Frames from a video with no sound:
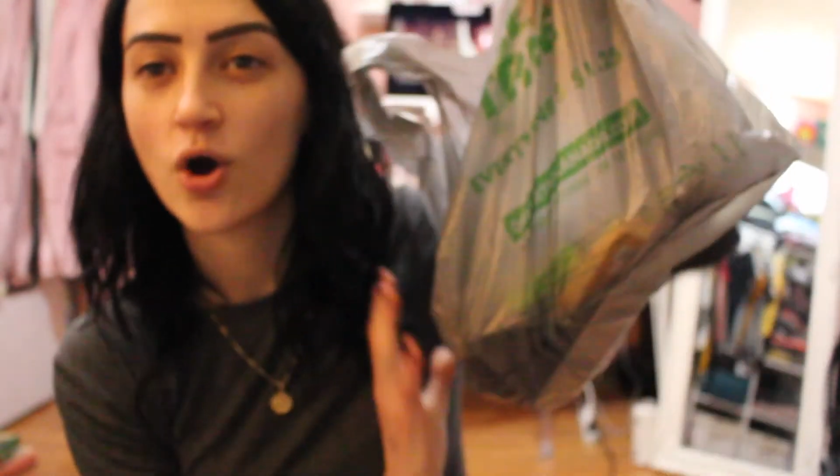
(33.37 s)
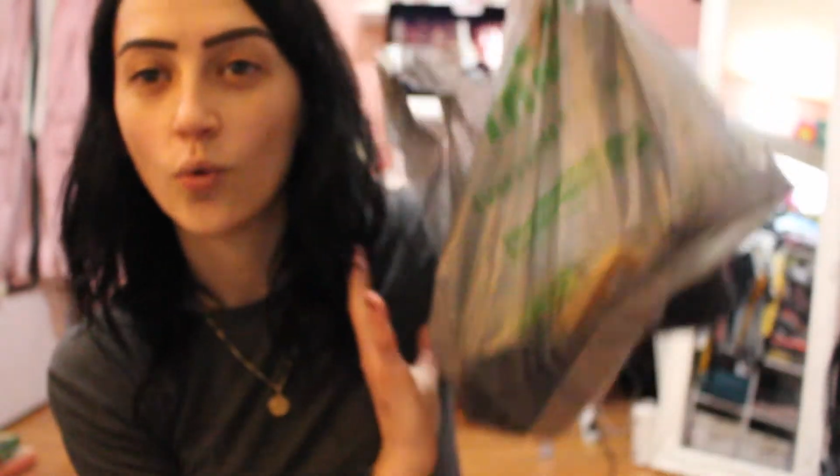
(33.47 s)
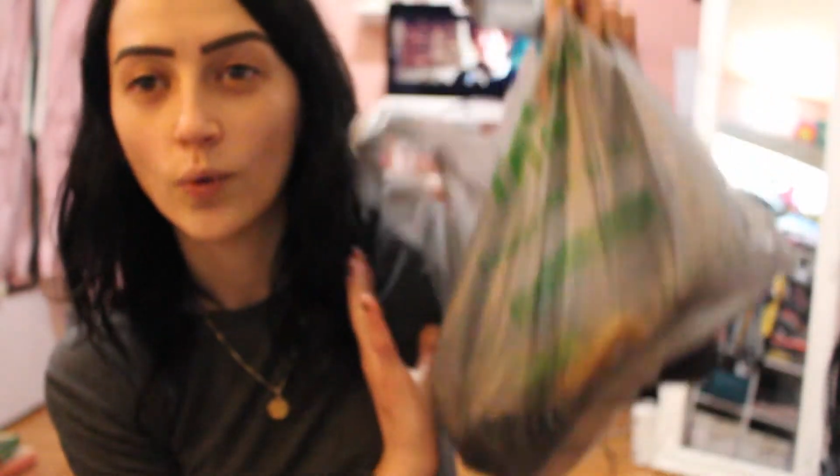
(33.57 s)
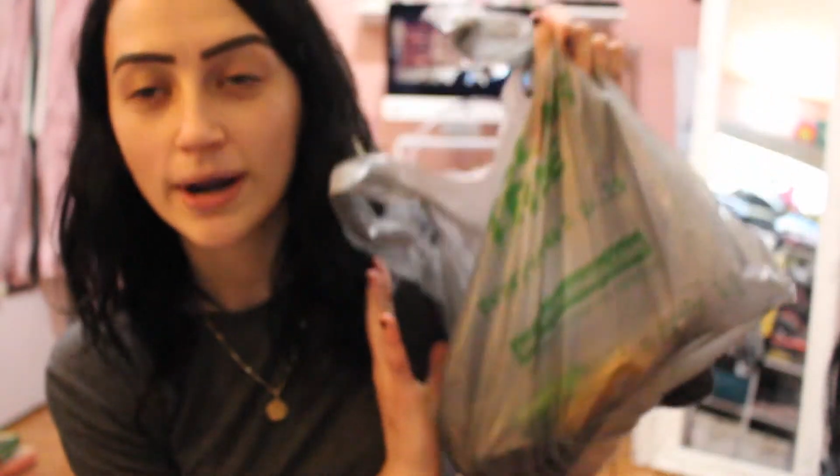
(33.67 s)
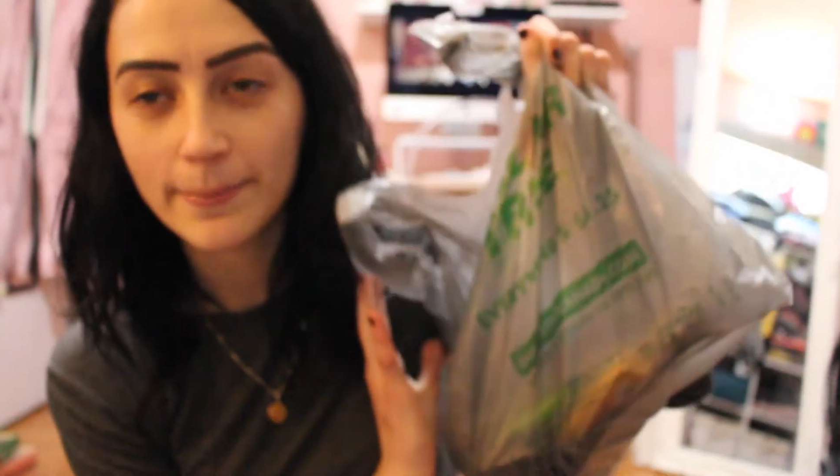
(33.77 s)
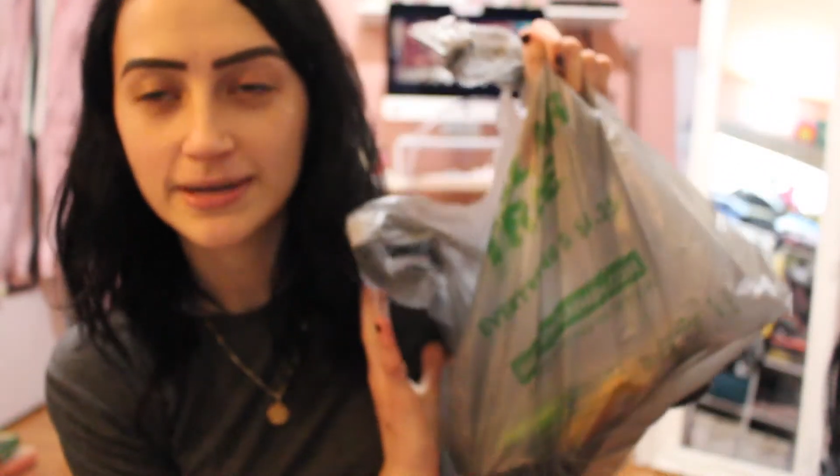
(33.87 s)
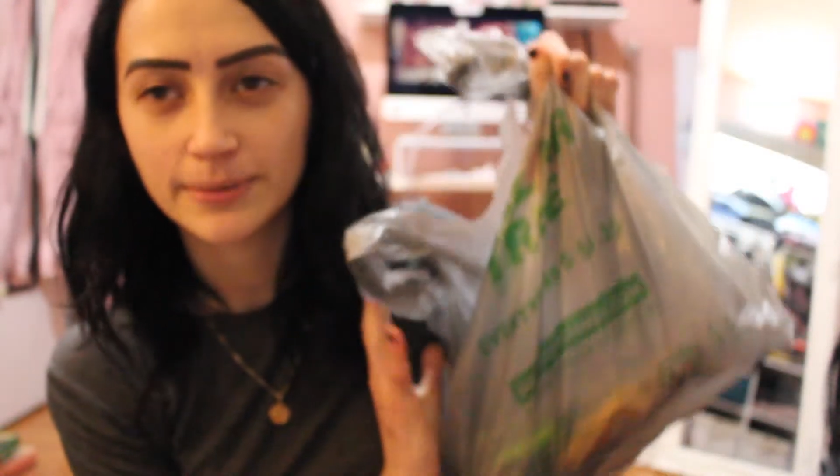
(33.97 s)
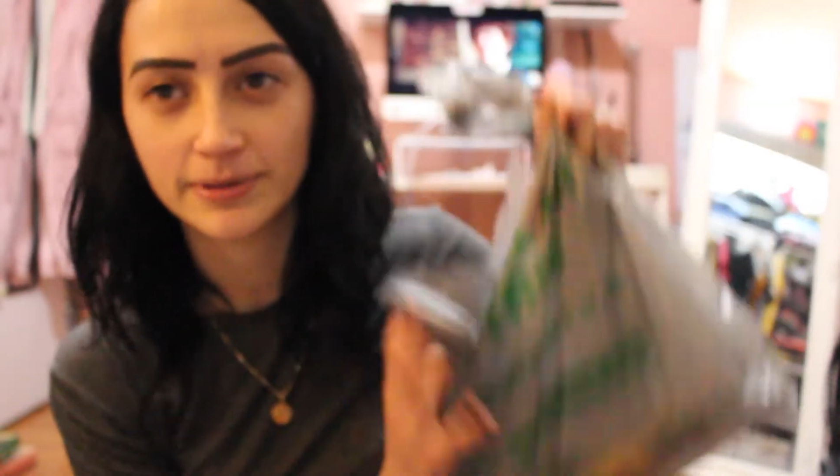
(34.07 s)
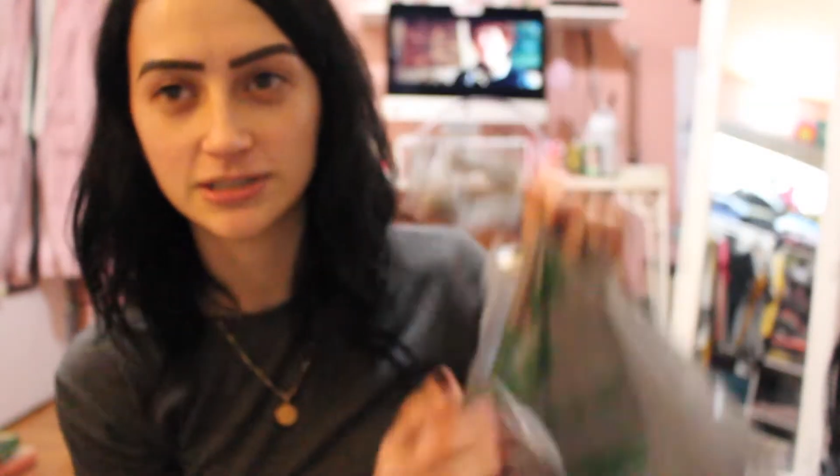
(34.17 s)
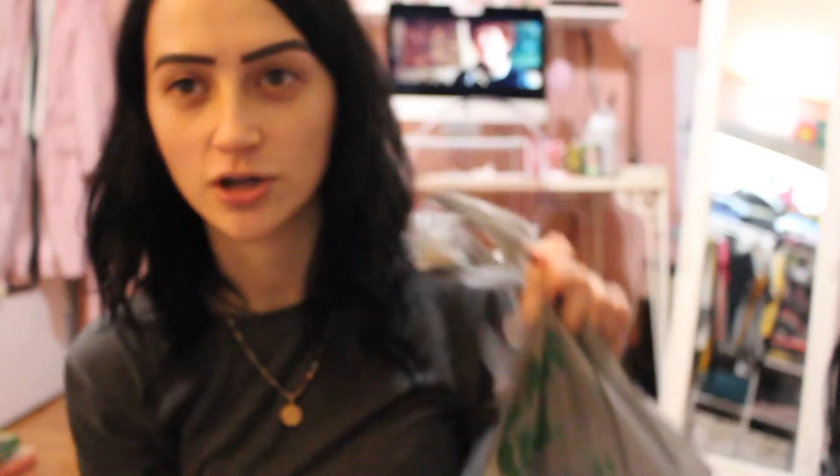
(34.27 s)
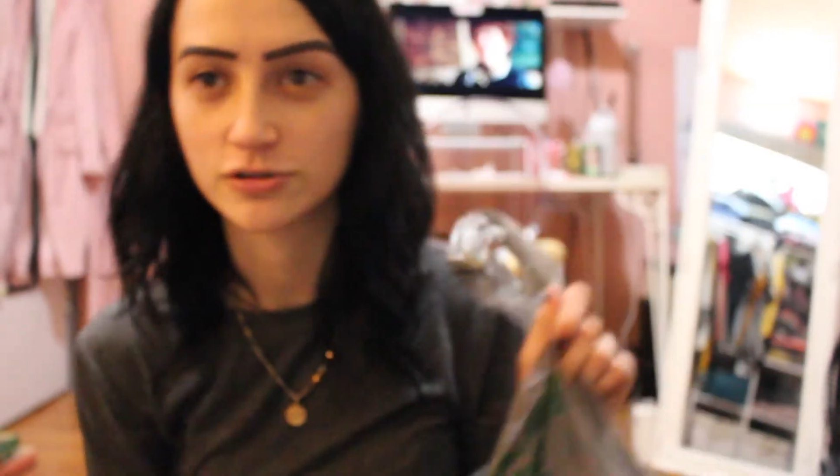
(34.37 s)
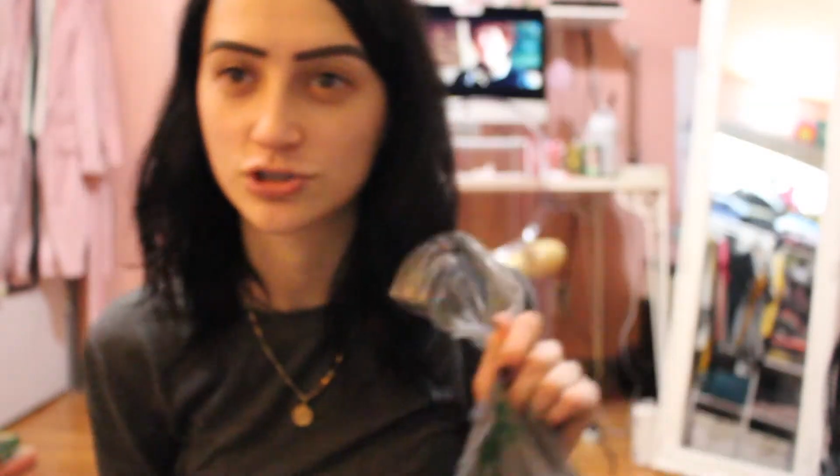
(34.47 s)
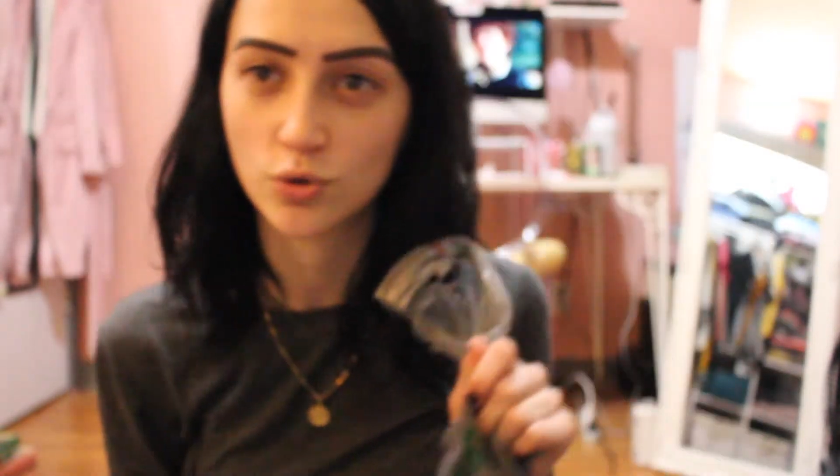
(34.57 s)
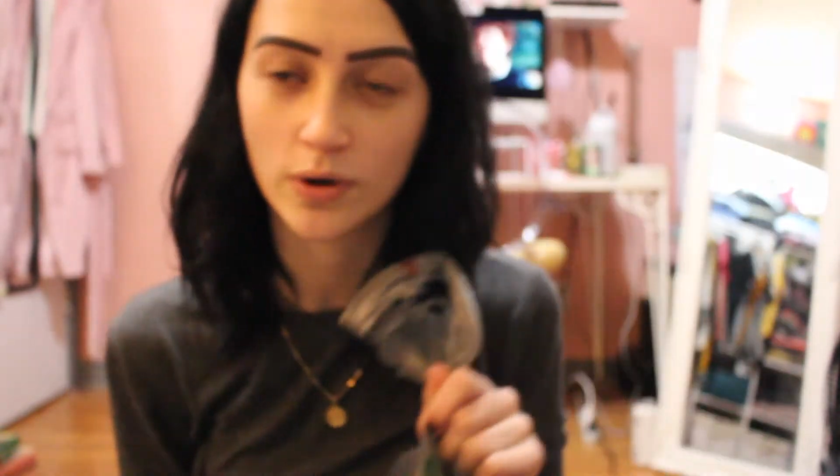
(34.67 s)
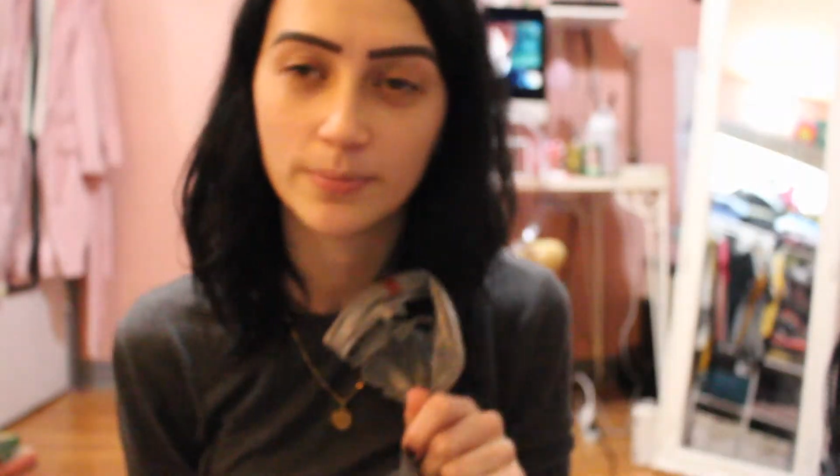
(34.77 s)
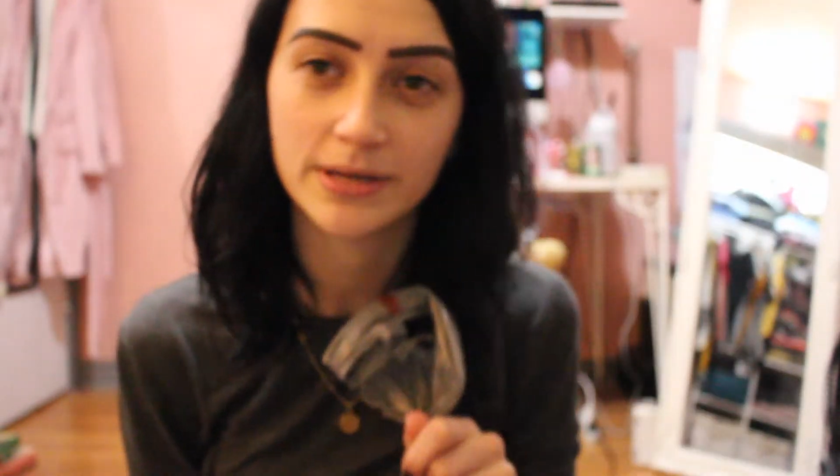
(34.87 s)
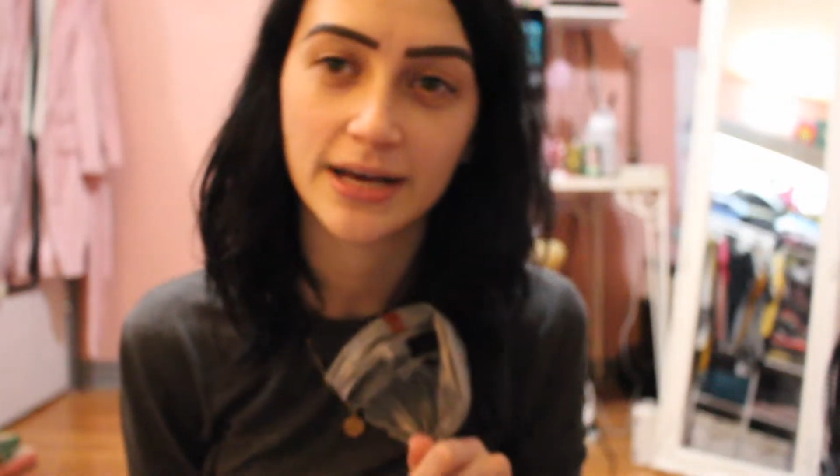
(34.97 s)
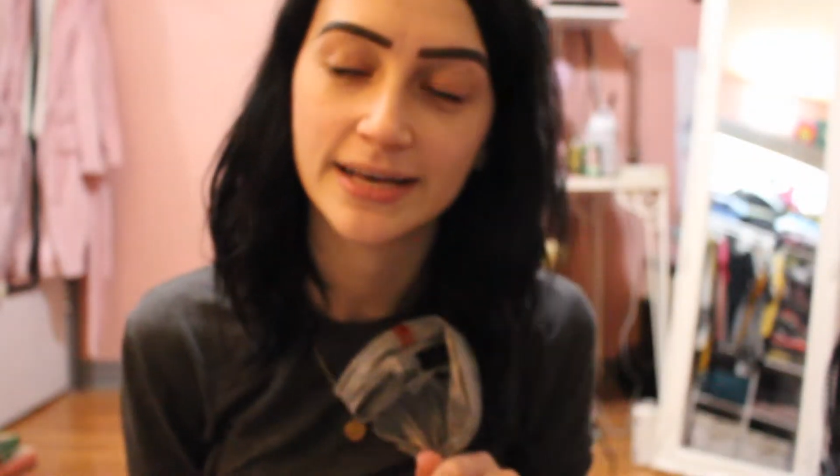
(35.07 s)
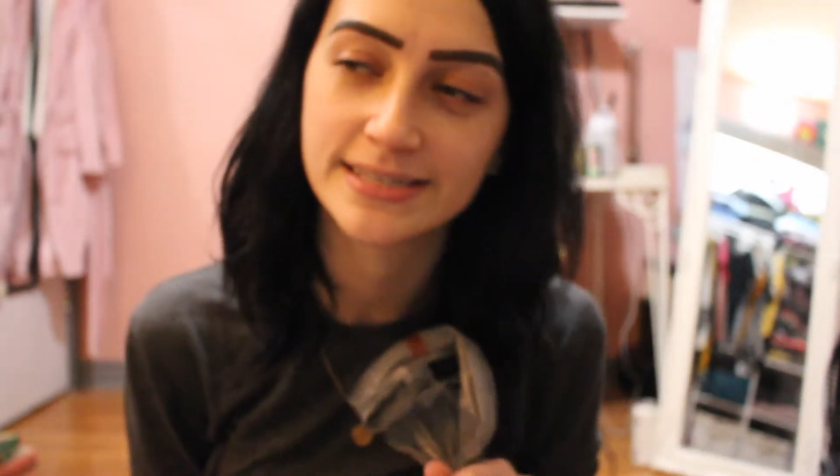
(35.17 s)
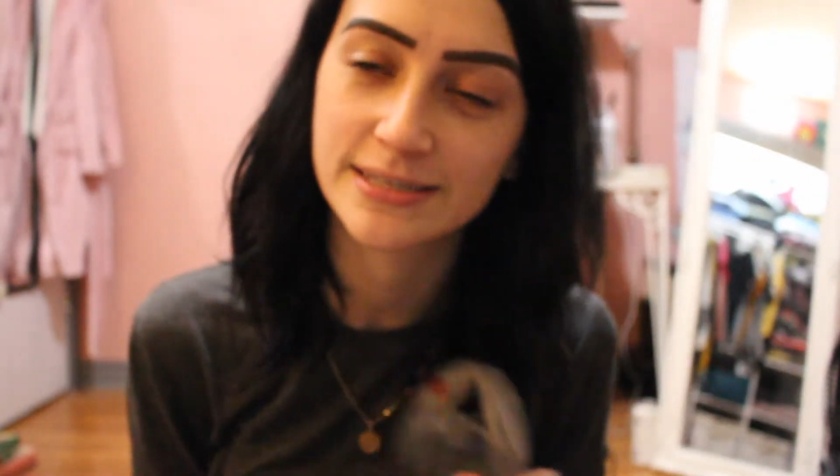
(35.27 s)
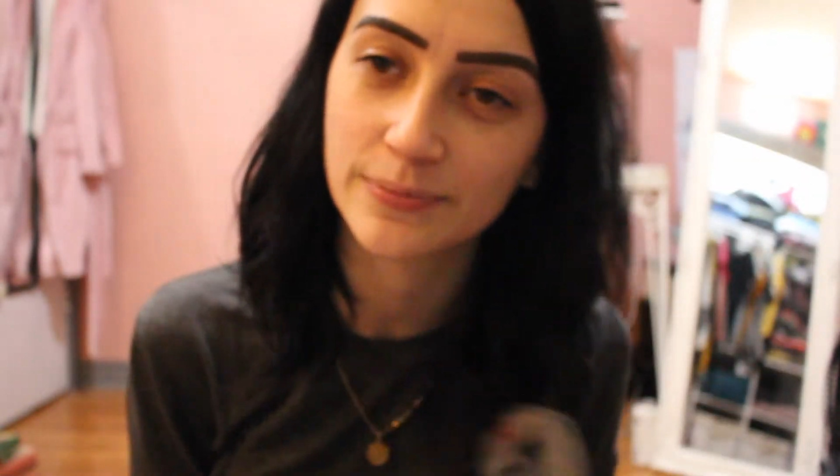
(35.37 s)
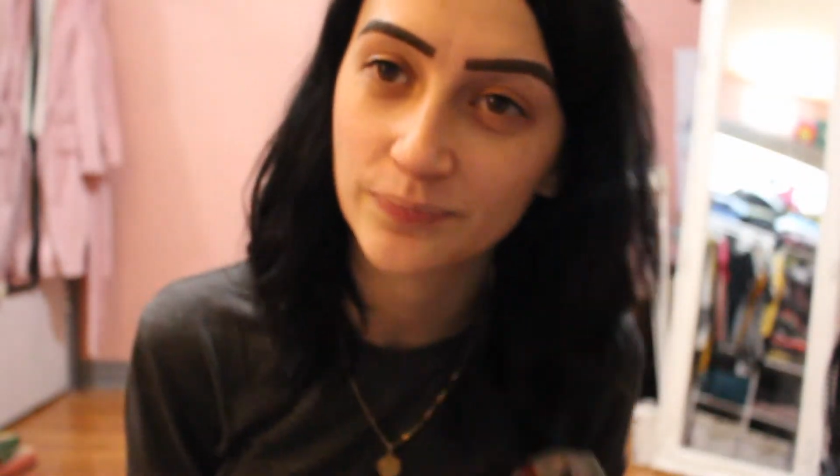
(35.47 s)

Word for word: what I picked up at the Dollar Store because